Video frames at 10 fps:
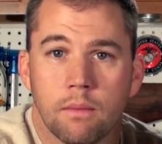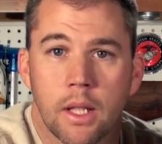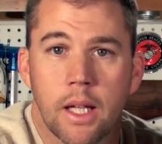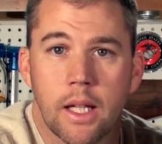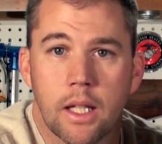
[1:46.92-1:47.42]

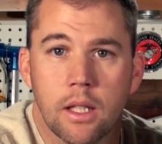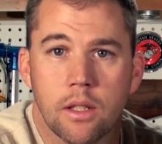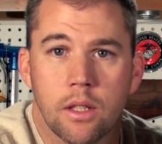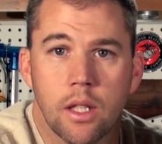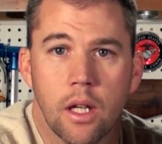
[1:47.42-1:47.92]
link
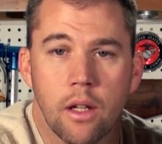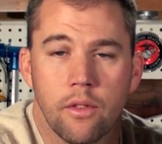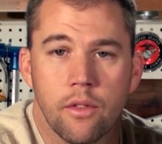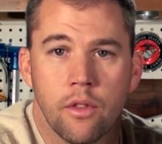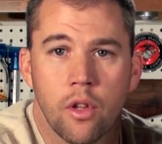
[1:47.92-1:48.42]

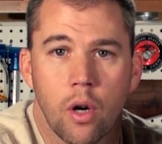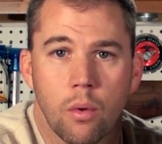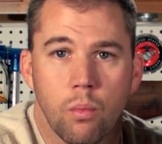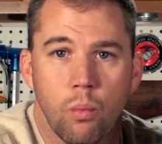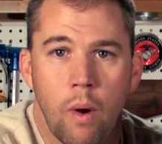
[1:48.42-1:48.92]
to
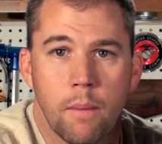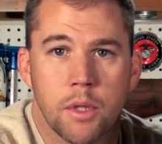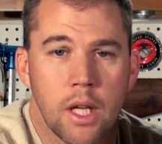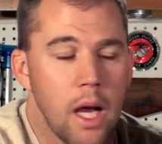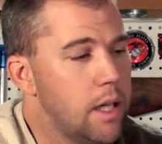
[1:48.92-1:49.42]
their
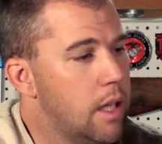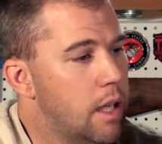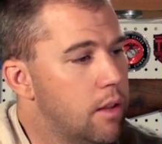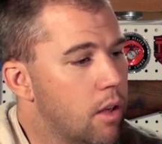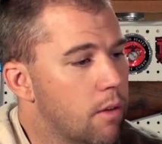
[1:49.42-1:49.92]
website
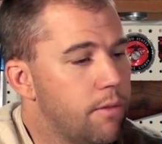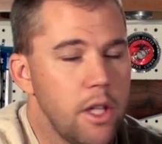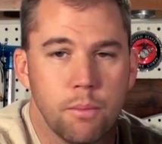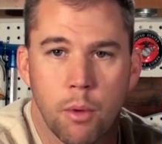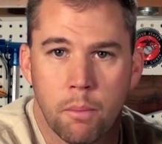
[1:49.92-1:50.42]
and their
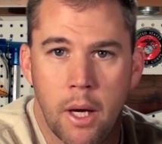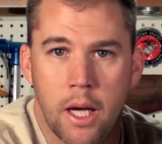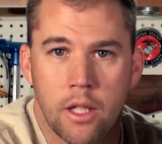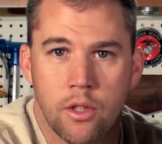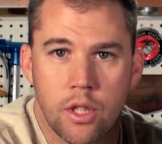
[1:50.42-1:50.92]
Facebook
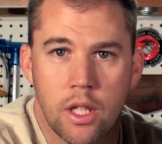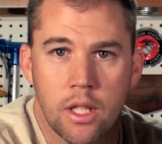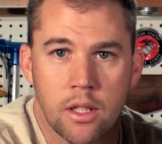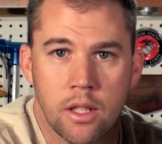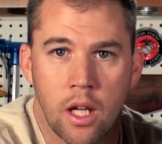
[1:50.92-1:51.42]
page
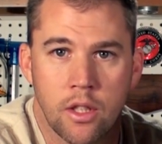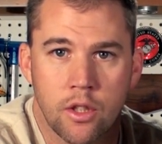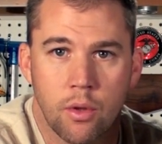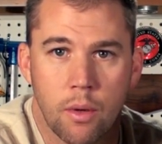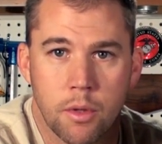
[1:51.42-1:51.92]
in the
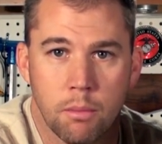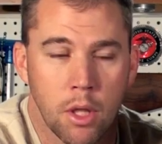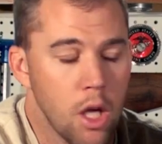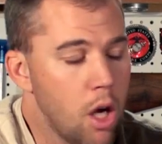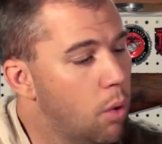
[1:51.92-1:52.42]
description
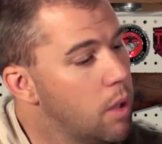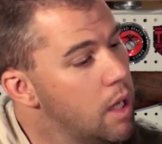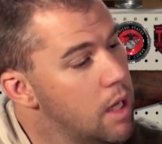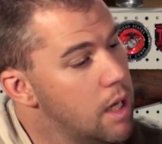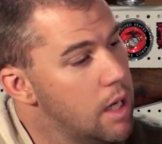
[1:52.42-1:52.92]
below.
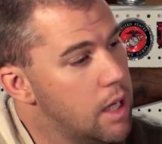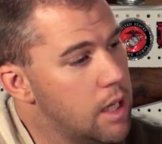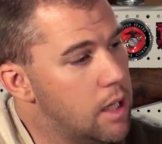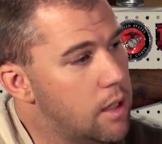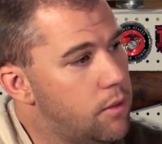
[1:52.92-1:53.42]

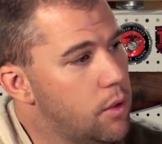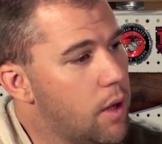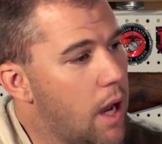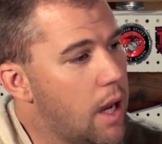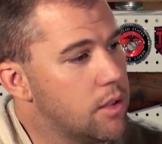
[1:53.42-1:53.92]
If you
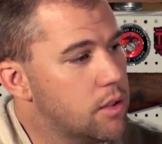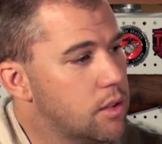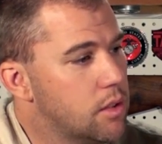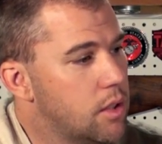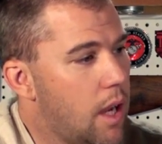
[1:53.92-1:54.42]
guys
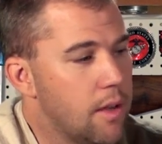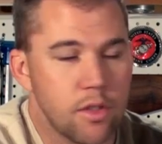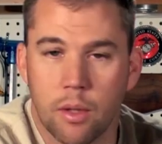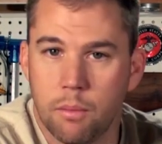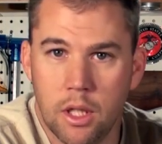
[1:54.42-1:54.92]
have
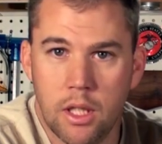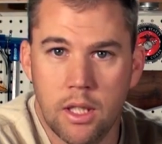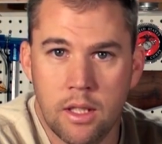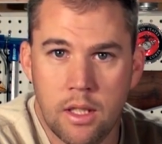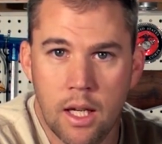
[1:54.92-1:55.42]
something you
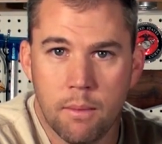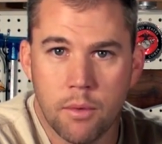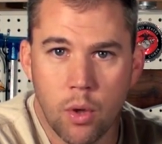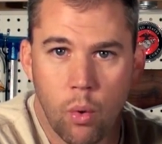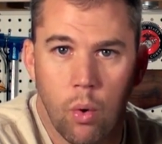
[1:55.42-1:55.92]
need
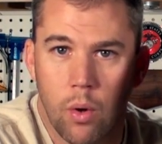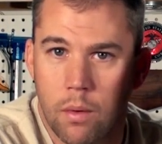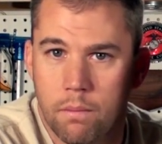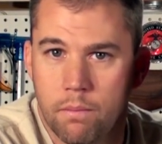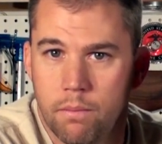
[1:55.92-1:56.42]
dipped
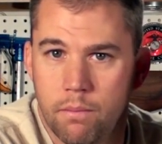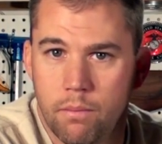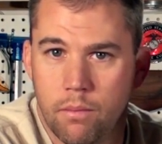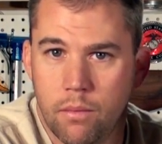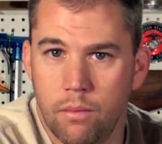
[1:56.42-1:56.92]
or
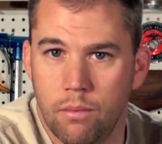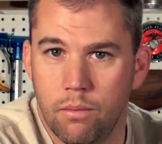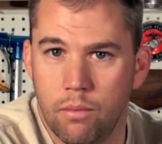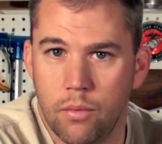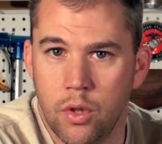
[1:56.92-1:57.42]

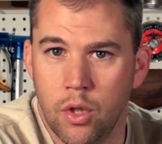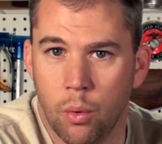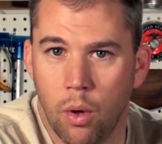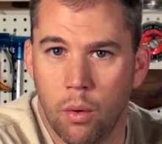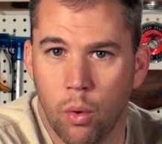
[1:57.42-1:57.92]

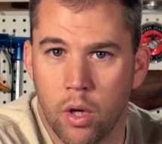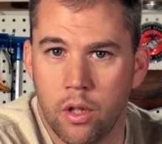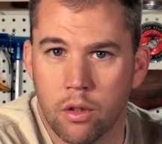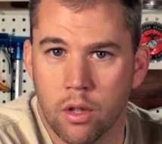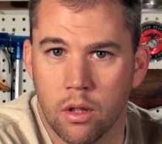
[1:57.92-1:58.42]
you want one of
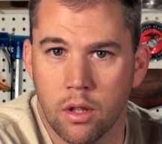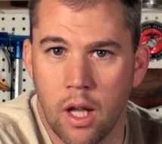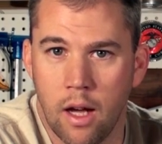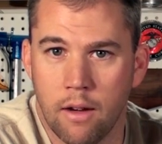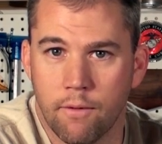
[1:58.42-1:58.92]
your
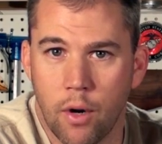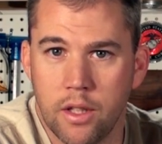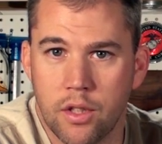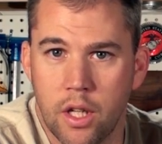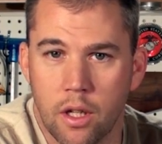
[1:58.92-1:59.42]
little uh,
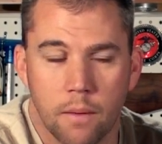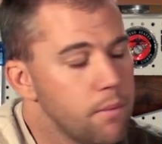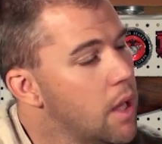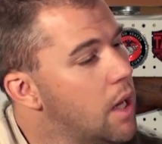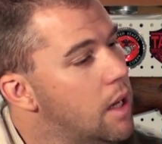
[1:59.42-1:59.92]
friends here,
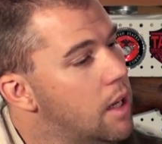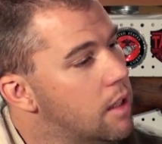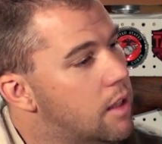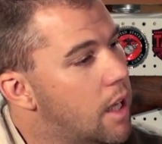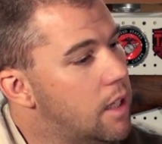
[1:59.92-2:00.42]

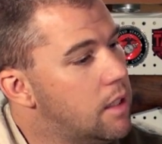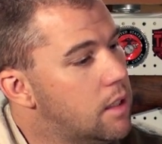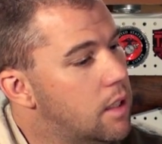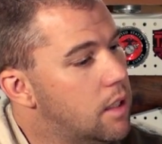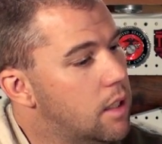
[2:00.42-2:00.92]
then
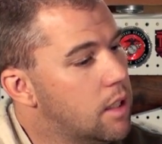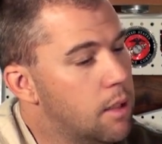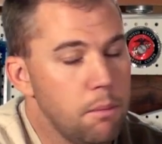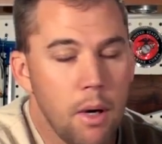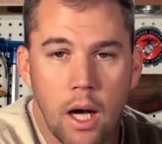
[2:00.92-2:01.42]

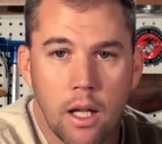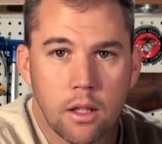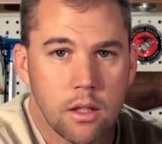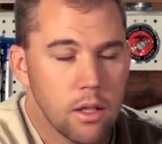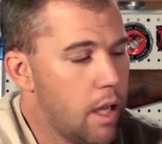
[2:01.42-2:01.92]
give them a
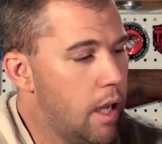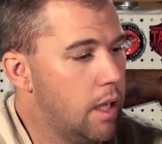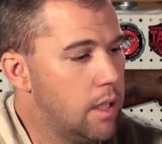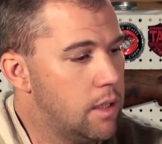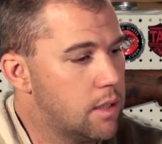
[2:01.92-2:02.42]
holler
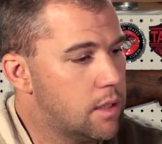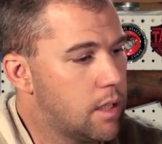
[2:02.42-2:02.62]
and